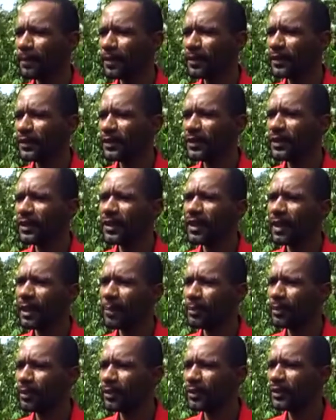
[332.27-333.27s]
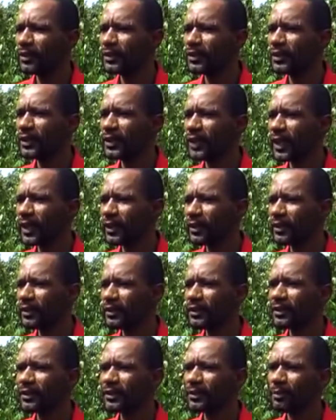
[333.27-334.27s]
seeing the coppers, the
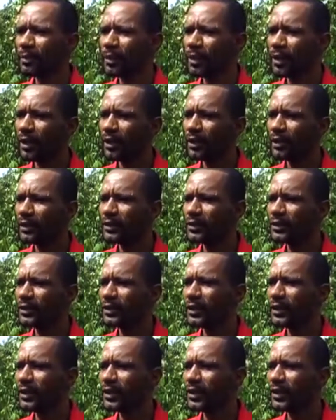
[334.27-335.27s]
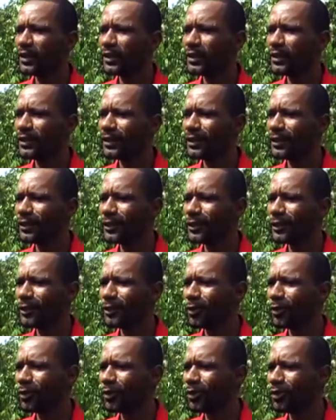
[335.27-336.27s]
cannons, the balls, the
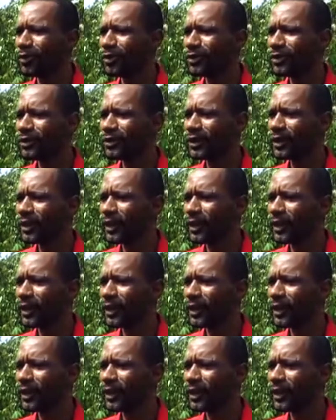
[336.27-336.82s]
old